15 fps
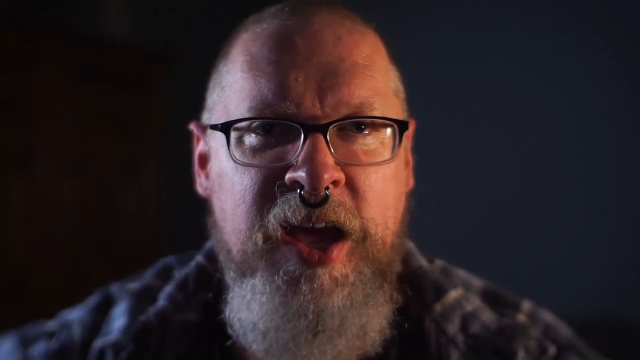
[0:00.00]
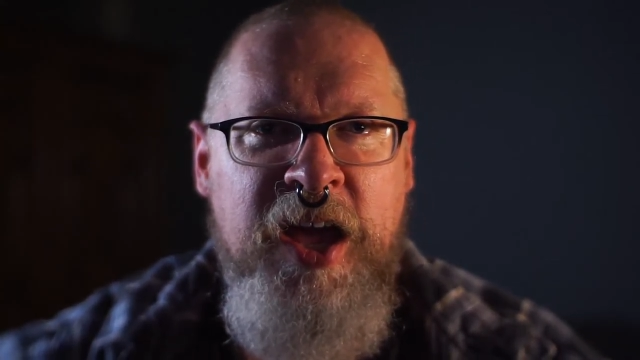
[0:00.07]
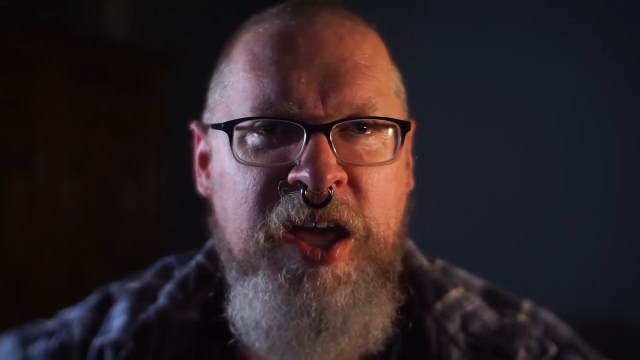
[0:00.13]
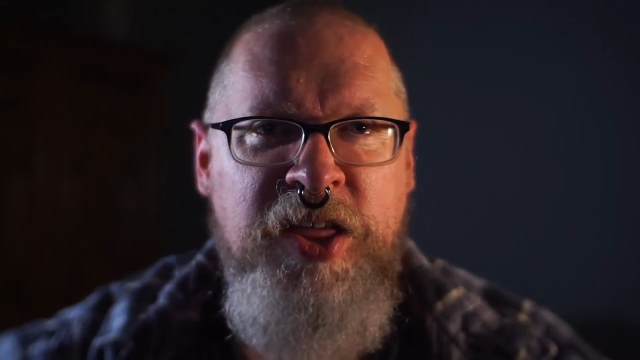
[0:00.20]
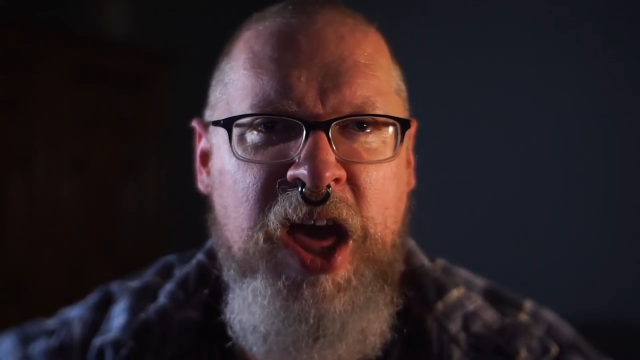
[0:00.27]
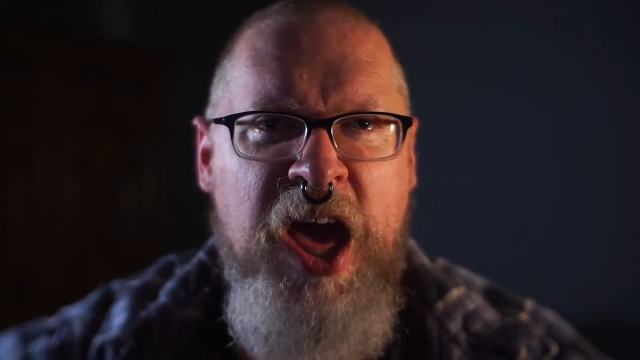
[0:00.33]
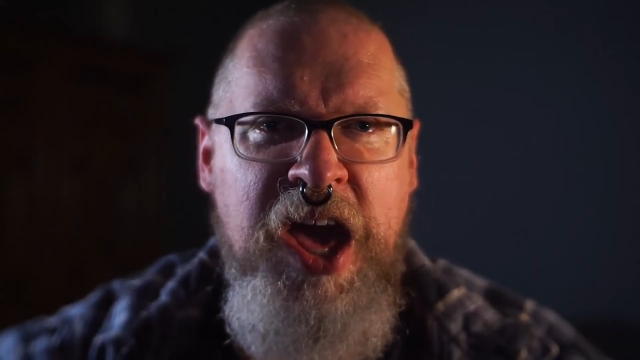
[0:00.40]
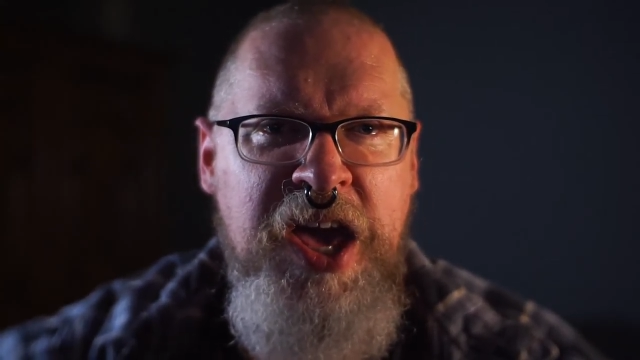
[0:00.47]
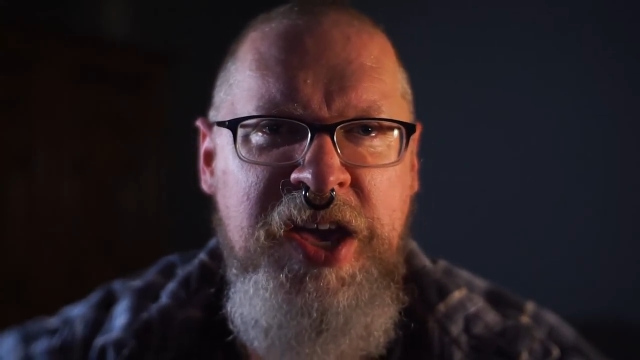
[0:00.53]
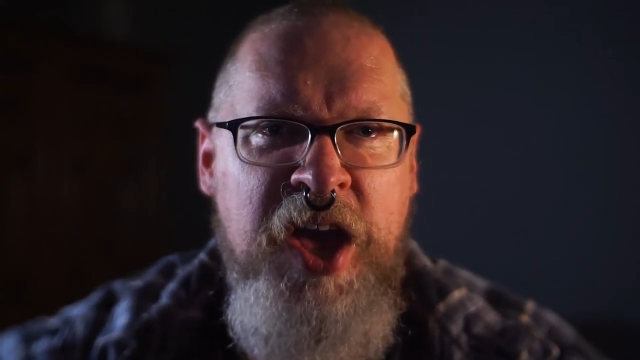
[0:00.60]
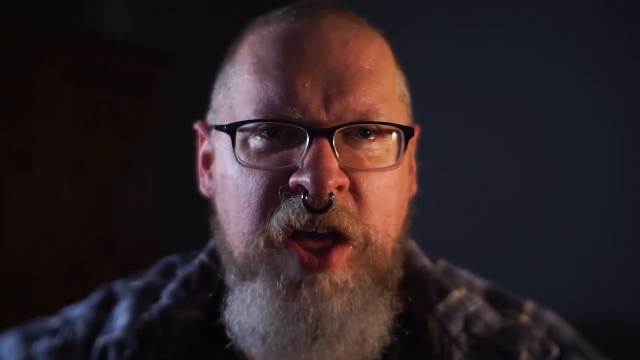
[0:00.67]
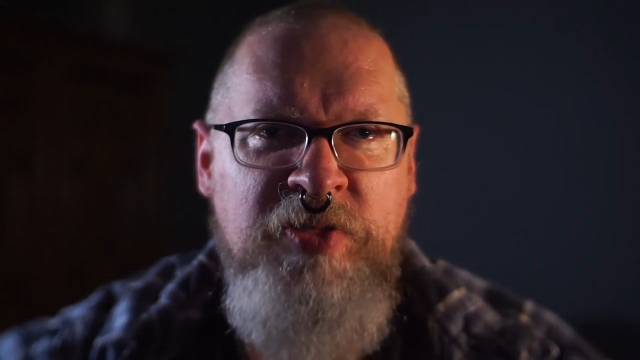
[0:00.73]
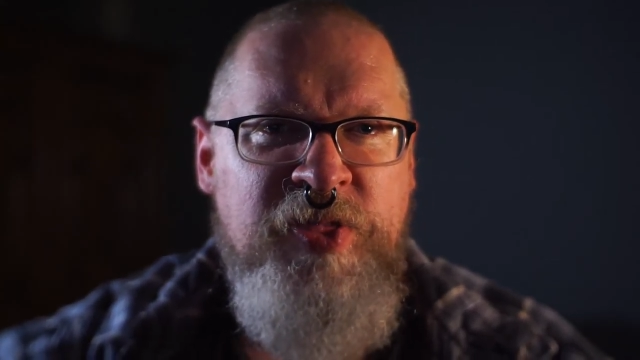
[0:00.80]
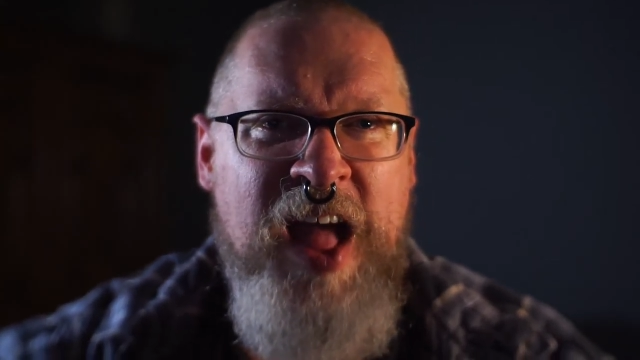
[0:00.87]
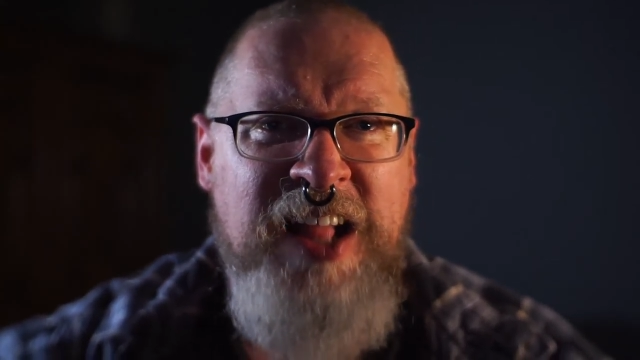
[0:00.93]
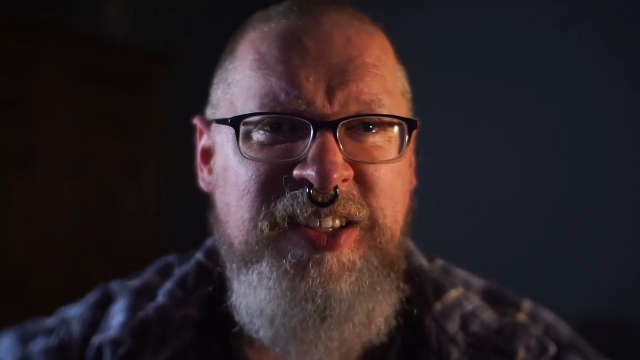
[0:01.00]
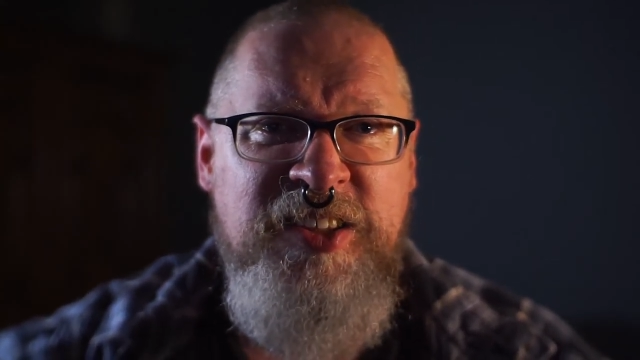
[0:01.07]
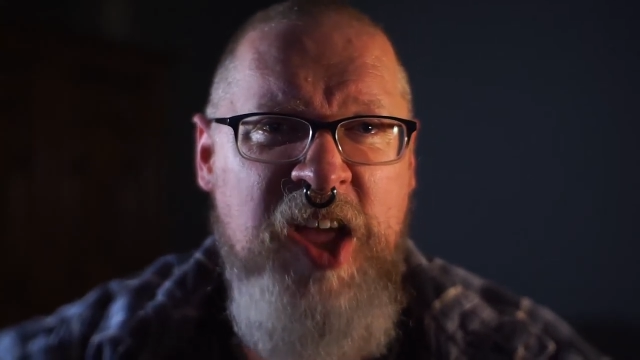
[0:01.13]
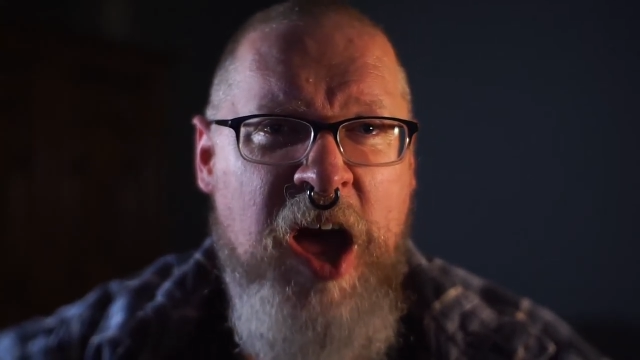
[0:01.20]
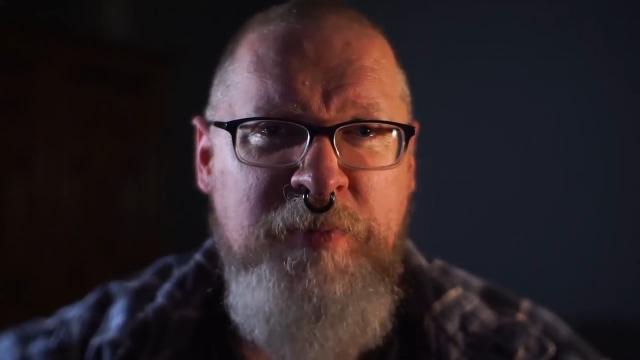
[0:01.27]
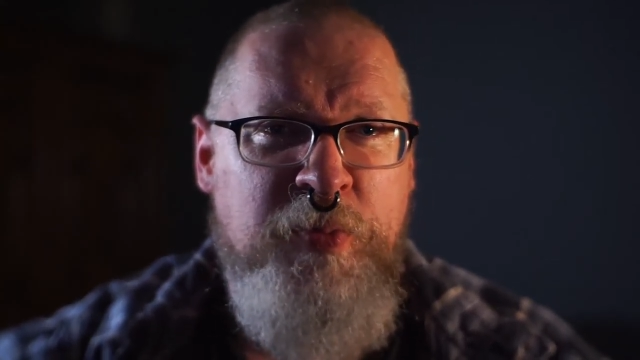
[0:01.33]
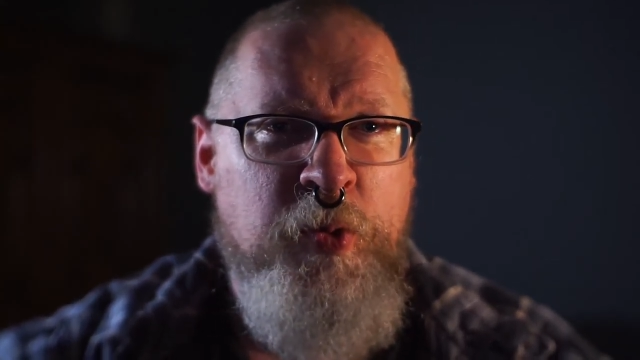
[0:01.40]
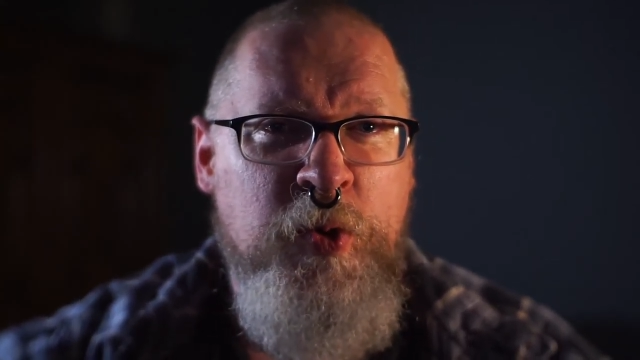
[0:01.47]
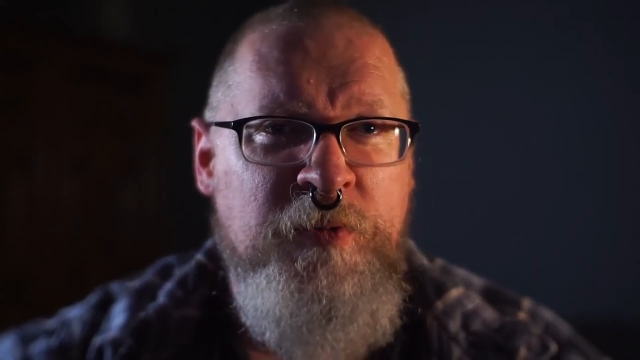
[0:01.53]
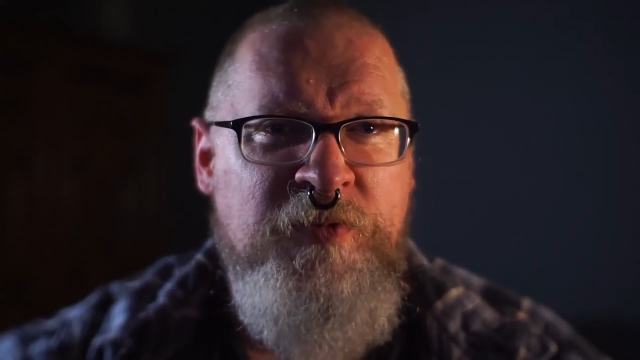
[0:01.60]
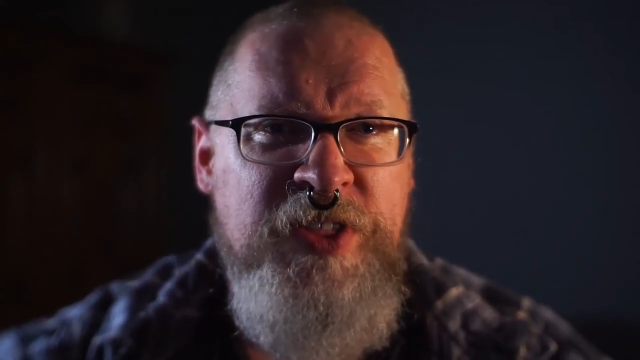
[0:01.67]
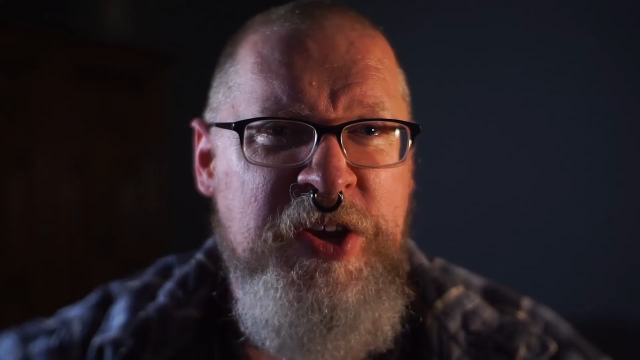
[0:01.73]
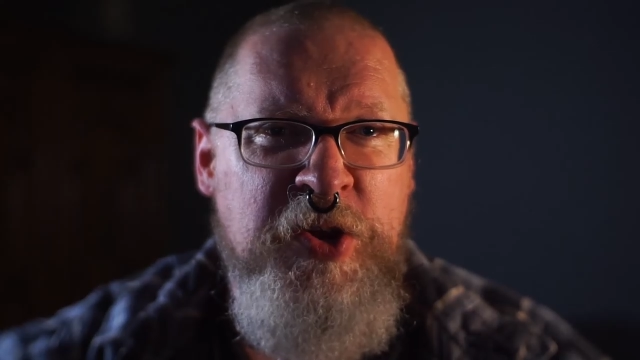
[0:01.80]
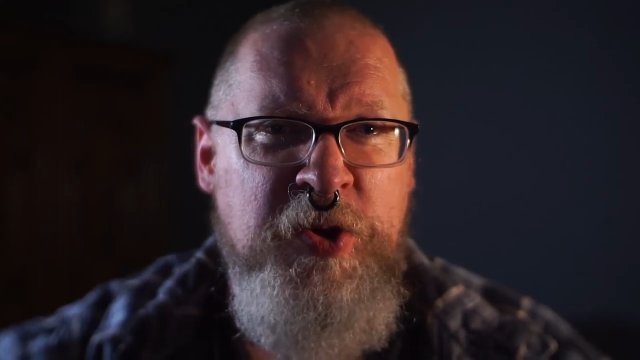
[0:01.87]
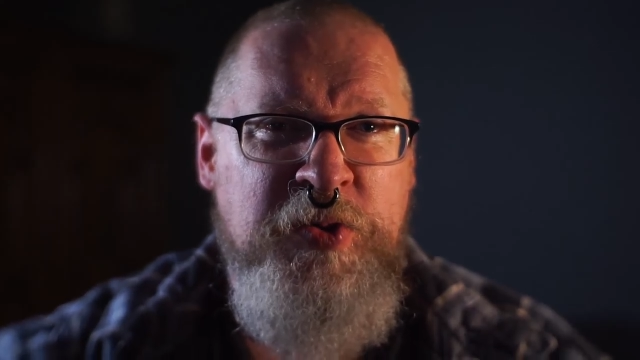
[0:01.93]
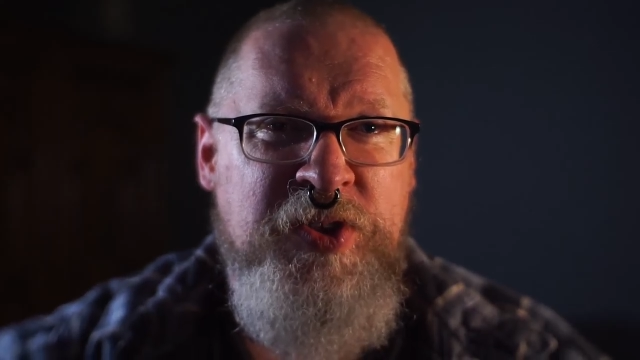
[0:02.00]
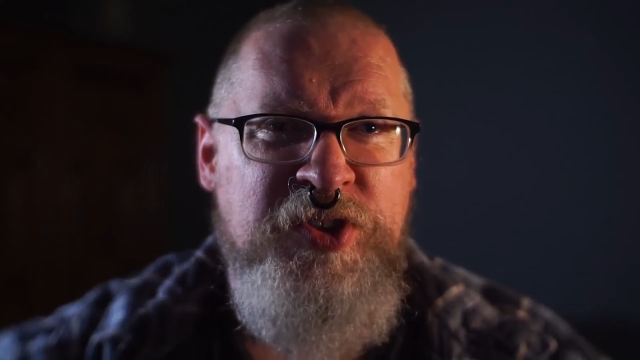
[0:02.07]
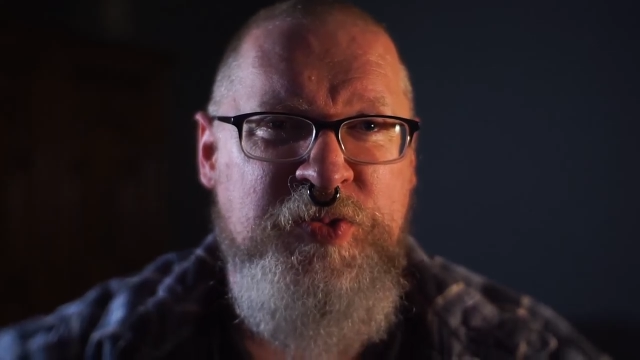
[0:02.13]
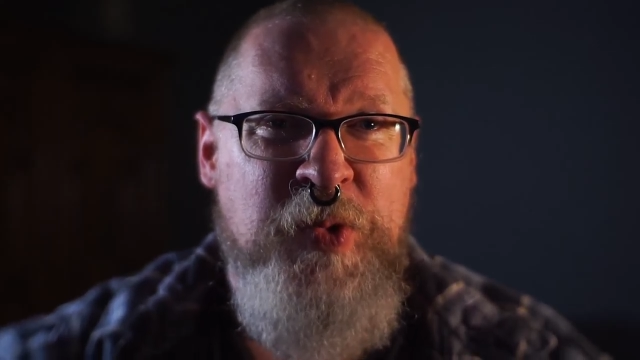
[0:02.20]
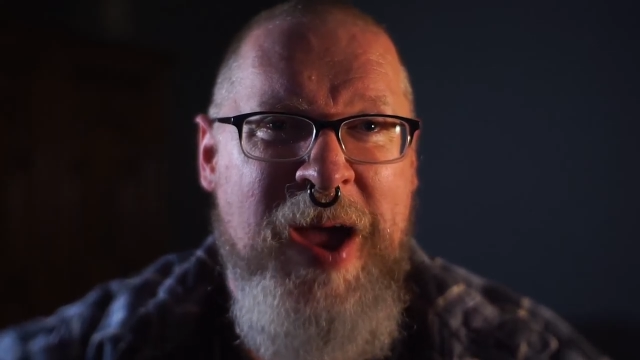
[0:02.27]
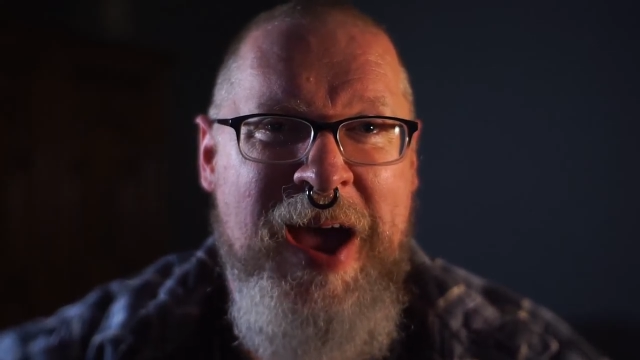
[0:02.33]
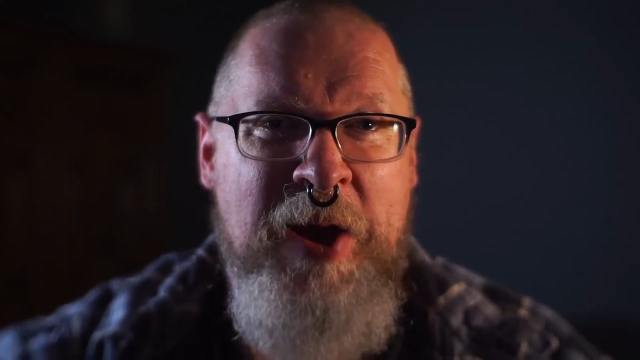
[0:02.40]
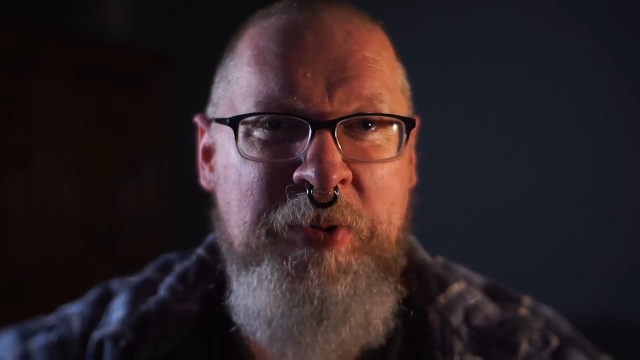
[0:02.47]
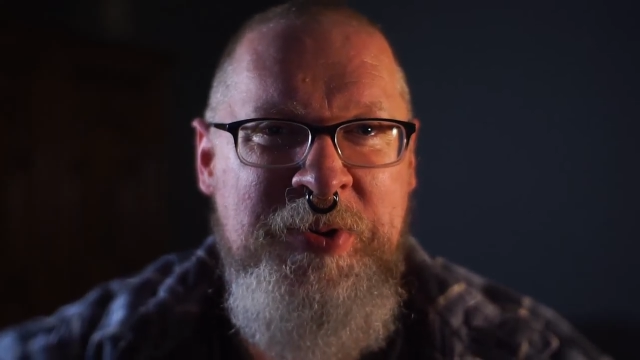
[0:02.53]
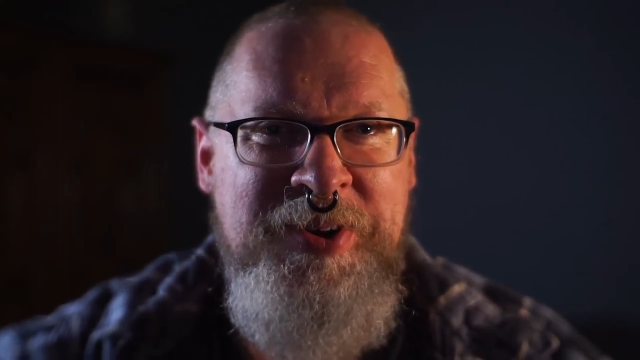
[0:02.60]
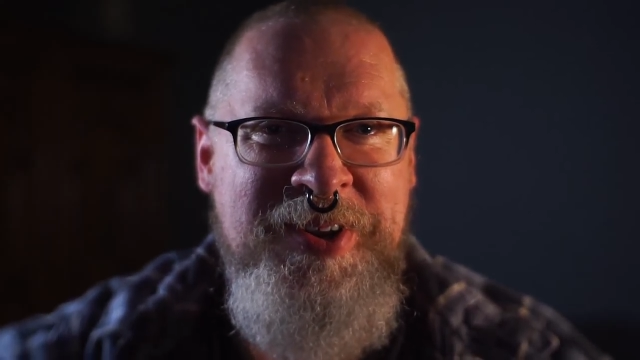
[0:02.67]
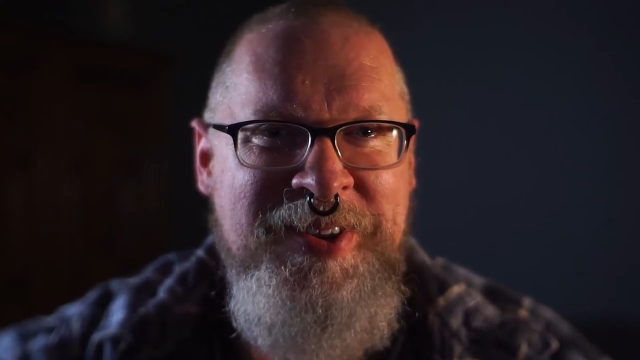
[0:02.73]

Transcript: hey, that's not proof the earth is round.